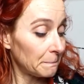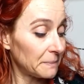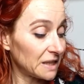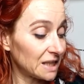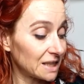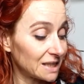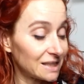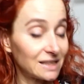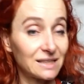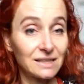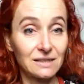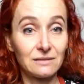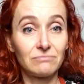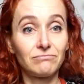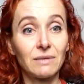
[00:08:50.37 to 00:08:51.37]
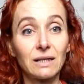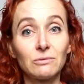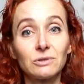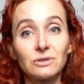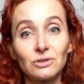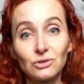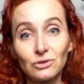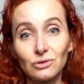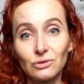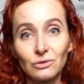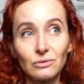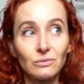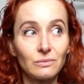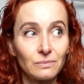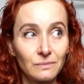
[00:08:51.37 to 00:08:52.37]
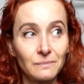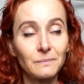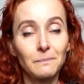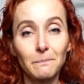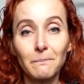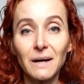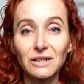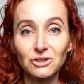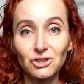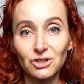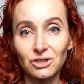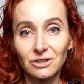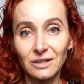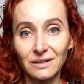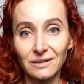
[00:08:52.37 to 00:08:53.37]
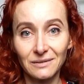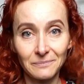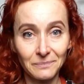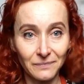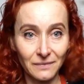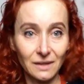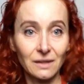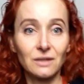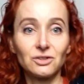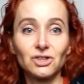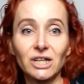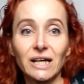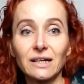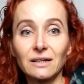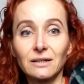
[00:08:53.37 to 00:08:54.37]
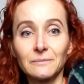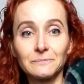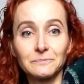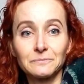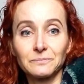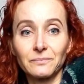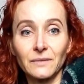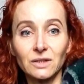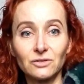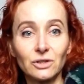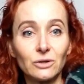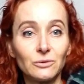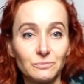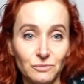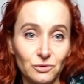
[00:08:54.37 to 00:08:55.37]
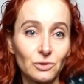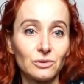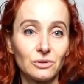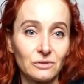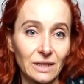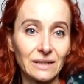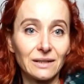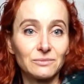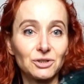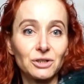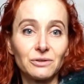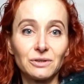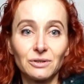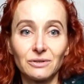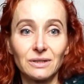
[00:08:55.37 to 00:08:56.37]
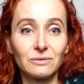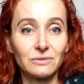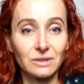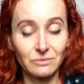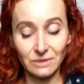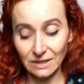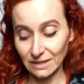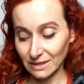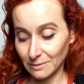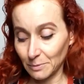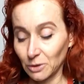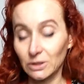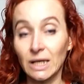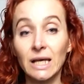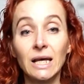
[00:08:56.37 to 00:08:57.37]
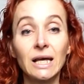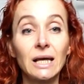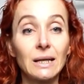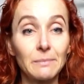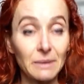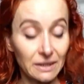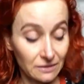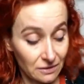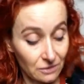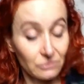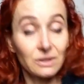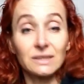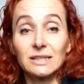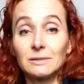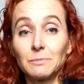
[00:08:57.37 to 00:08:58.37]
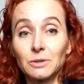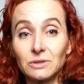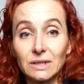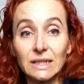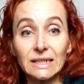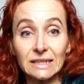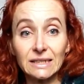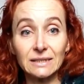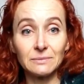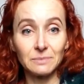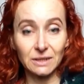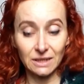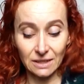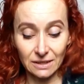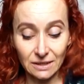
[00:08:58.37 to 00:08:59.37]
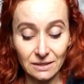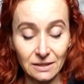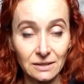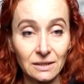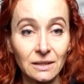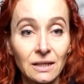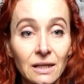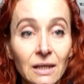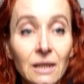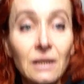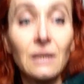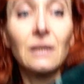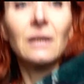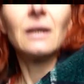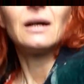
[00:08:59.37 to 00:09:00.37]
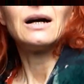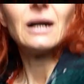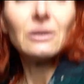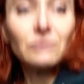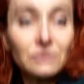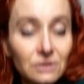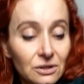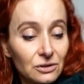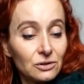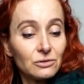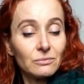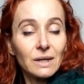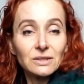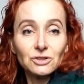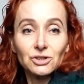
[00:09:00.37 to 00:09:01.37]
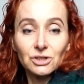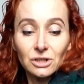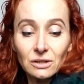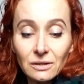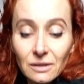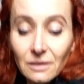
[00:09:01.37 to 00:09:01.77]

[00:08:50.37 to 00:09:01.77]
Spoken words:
because I wanted to match the check. So sort of, and I'm showing you the worst spot. But the worst spot is because I wanted to match